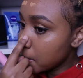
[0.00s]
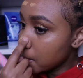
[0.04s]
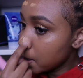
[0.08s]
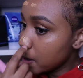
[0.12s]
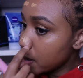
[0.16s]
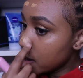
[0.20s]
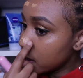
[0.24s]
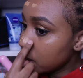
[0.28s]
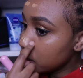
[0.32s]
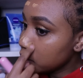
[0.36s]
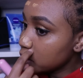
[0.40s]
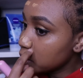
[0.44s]

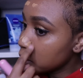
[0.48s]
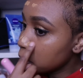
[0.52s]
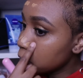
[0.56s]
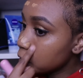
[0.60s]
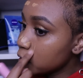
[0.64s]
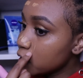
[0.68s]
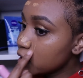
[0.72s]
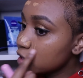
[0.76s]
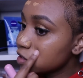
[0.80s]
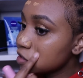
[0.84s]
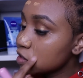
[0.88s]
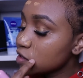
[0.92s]
and it
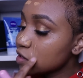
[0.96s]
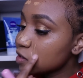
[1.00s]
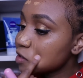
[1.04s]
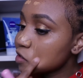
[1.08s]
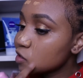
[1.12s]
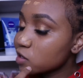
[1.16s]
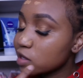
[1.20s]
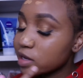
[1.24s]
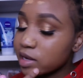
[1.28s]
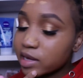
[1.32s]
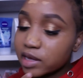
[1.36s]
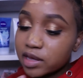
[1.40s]
doesn't
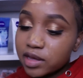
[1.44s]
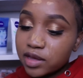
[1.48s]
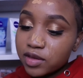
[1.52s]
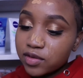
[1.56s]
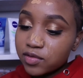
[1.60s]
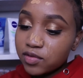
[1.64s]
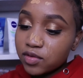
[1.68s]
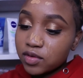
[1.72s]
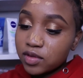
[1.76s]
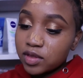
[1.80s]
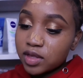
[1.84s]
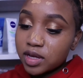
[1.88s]
give
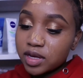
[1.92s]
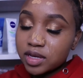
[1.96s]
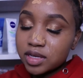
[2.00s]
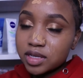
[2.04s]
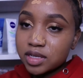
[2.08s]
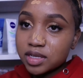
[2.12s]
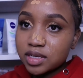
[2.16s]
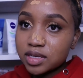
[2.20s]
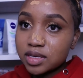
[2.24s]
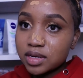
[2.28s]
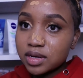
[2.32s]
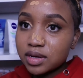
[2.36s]
you
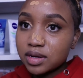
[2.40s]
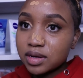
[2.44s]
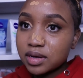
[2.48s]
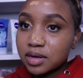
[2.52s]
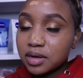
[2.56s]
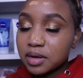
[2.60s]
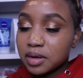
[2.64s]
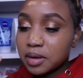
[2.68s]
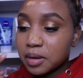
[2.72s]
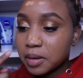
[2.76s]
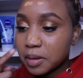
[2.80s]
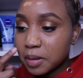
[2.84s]
that
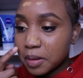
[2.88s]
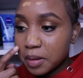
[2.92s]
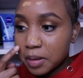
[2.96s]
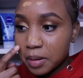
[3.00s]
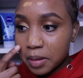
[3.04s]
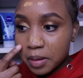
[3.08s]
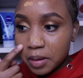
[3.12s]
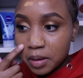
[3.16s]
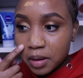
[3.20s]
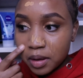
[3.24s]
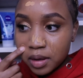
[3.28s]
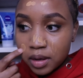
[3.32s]

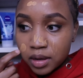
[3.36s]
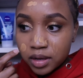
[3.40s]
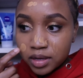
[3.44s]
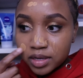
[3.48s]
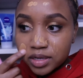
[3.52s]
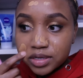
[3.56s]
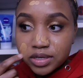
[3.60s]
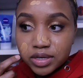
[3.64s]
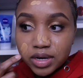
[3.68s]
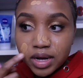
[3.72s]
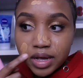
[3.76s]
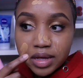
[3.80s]

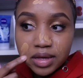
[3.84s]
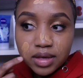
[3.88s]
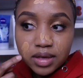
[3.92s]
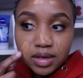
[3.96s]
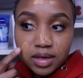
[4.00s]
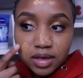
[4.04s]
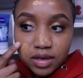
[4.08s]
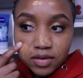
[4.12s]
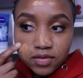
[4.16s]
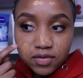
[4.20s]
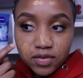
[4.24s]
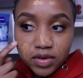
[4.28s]
drying
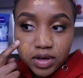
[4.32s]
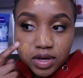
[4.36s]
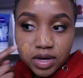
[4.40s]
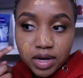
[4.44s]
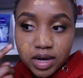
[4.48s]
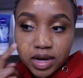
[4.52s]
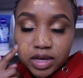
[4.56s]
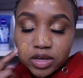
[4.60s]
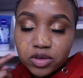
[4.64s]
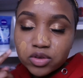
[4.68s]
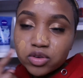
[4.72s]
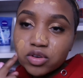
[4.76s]
effect.
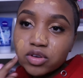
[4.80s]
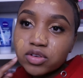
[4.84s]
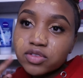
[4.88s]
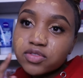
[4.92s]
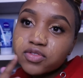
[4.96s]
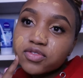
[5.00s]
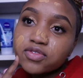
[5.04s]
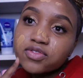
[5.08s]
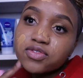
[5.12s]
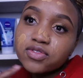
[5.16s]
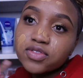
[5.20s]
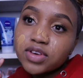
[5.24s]
Like, you don't
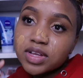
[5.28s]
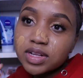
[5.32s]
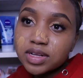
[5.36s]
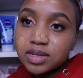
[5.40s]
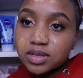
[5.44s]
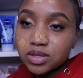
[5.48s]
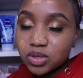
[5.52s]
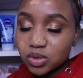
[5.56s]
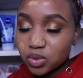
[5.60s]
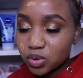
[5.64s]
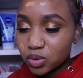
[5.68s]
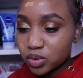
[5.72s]
feel
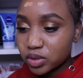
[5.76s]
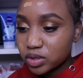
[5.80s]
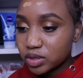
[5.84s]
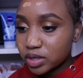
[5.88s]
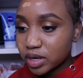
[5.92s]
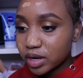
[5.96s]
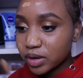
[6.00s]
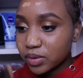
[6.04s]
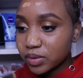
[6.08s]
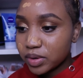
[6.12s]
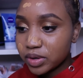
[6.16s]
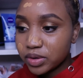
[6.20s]
so
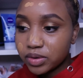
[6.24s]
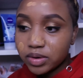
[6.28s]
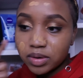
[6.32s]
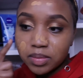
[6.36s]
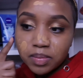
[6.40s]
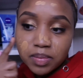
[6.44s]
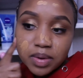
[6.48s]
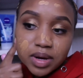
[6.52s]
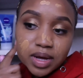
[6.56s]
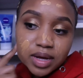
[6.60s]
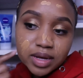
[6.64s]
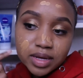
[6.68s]
dry when you
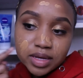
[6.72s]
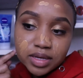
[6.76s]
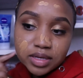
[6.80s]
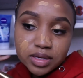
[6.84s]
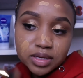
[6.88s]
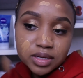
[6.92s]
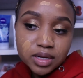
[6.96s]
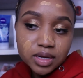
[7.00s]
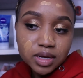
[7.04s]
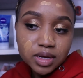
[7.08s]
apply it.